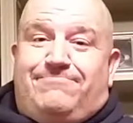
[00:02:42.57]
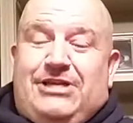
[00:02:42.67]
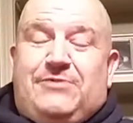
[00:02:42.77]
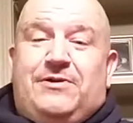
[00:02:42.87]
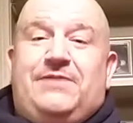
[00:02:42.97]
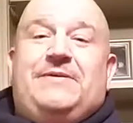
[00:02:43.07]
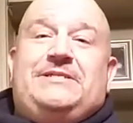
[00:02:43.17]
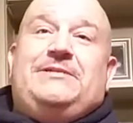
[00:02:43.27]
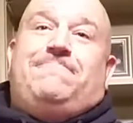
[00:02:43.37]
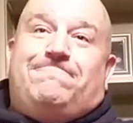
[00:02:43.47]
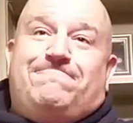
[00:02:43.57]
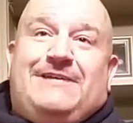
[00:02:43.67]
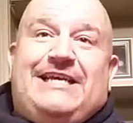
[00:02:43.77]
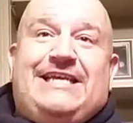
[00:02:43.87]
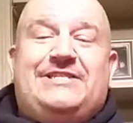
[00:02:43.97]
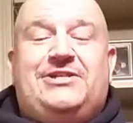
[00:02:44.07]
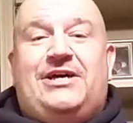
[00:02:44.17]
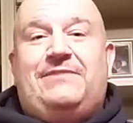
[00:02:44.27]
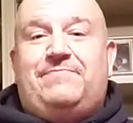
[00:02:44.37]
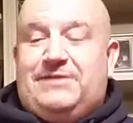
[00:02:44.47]
Do you really miss it? I guess
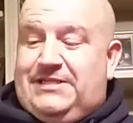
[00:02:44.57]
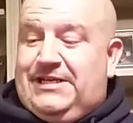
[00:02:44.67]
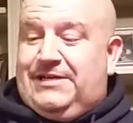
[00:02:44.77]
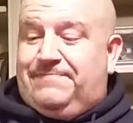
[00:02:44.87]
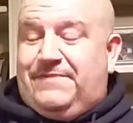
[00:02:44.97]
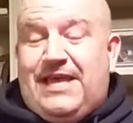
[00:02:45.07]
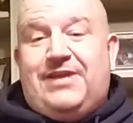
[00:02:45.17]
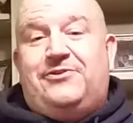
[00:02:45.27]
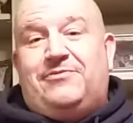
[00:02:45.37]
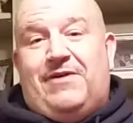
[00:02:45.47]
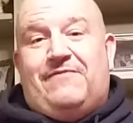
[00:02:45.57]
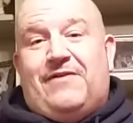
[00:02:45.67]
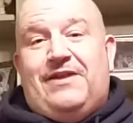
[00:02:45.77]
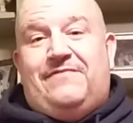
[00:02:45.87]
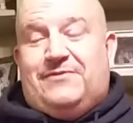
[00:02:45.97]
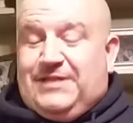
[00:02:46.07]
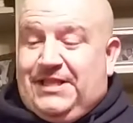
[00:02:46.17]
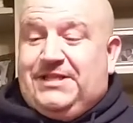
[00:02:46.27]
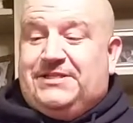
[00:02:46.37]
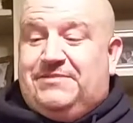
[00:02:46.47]
not. But thank you to my friend for
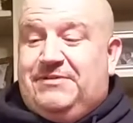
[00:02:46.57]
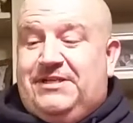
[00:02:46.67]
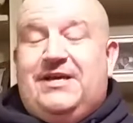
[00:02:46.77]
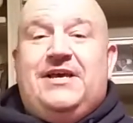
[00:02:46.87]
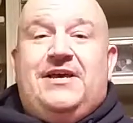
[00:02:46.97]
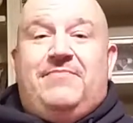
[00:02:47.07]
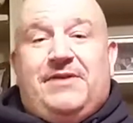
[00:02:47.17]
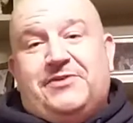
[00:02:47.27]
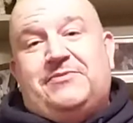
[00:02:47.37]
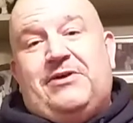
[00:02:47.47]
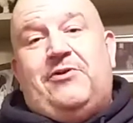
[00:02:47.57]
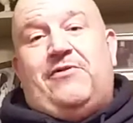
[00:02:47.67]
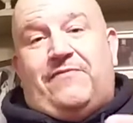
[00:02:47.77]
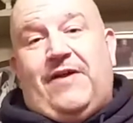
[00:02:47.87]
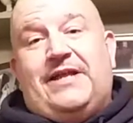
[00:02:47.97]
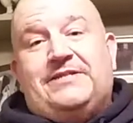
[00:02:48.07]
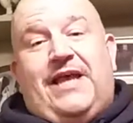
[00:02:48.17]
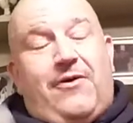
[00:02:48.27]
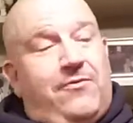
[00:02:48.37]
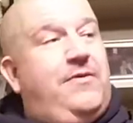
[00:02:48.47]
sending this to me. Because without our friends,
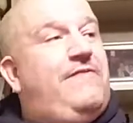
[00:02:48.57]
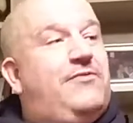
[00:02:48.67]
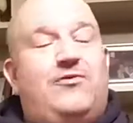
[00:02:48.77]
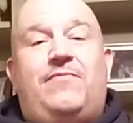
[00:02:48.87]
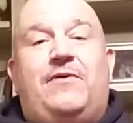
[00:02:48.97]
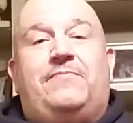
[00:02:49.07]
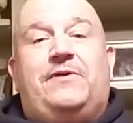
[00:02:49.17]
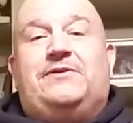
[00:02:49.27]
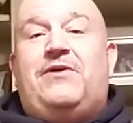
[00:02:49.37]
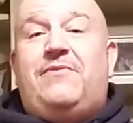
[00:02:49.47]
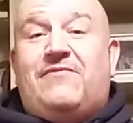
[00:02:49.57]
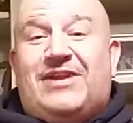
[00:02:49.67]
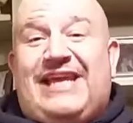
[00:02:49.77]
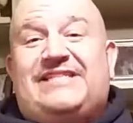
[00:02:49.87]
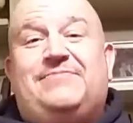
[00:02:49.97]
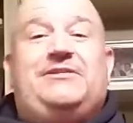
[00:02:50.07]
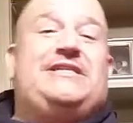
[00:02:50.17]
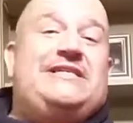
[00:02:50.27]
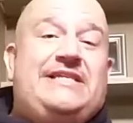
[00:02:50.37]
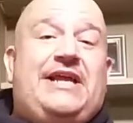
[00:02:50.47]
how would we ever know about beers? How would we ever get some of these
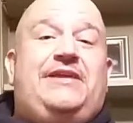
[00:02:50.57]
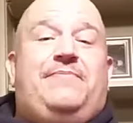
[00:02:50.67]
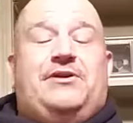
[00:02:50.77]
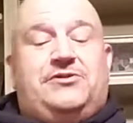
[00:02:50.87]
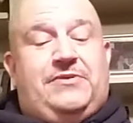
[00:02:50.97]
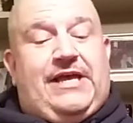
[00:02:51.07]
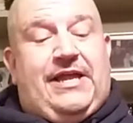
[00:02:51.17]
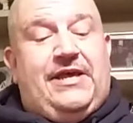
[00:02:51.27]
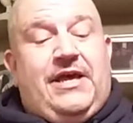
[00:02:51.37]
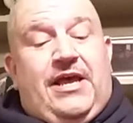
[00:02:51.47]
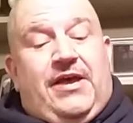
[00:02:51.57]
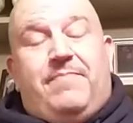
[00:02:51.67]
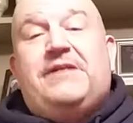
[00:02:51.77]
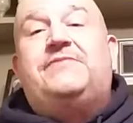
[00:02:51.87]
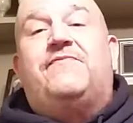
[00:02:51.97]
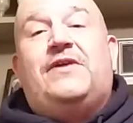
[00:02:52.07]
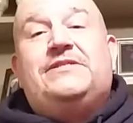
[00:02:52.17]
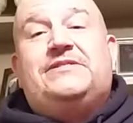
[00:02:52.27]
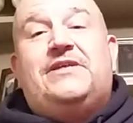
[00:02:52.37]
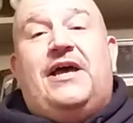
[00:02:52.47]
exciting beers we get? Make some
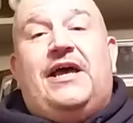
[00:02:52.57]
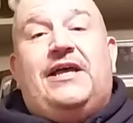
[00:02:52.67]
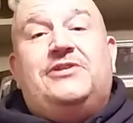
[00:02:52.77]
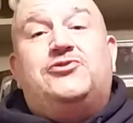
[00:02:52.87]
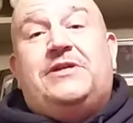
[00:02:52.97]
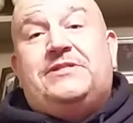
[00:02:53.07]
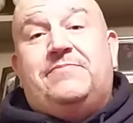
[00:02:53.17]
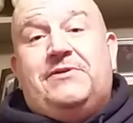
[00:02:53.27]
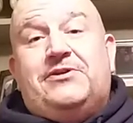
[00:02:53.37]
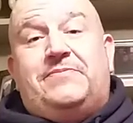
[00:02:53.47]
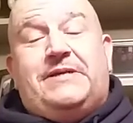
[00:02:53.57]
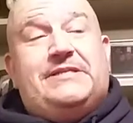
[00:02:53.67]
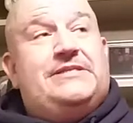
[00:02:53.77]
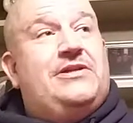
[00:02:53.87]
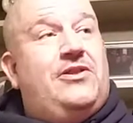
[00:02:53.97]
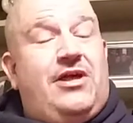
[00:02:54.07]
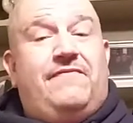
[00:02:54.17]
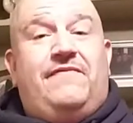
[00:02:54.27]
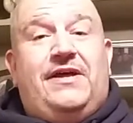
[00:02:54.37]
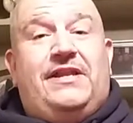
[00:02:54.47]
friends and trade some beers, because it's a lot
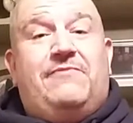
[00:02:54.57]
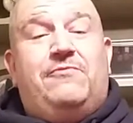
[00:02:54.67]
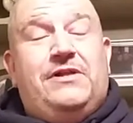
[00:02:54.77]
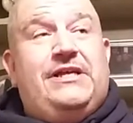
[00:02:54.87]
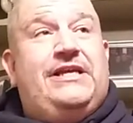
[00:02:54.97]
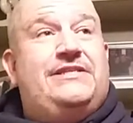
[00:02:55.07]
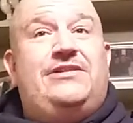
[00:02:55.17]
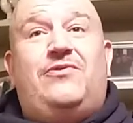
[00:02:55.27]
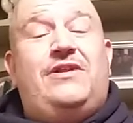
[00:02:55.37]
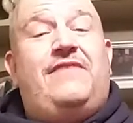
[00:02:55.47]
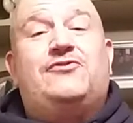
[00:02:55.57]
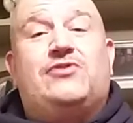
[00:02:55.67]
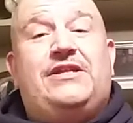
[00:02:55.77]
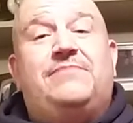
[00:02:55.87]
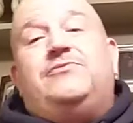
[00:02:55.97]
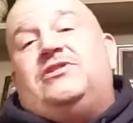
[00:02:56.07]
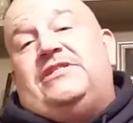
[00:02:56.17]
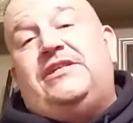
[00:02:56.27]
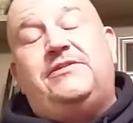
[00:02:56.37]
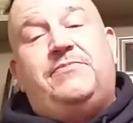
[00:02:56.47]
of fun. It really is. And you know what? Not even trade them. Just
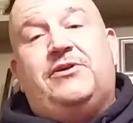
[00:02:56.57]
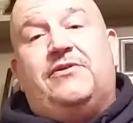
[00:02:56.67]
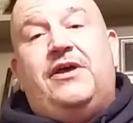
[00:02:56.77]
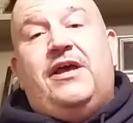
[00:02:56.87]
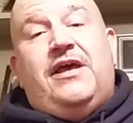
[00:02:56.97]
send some beer.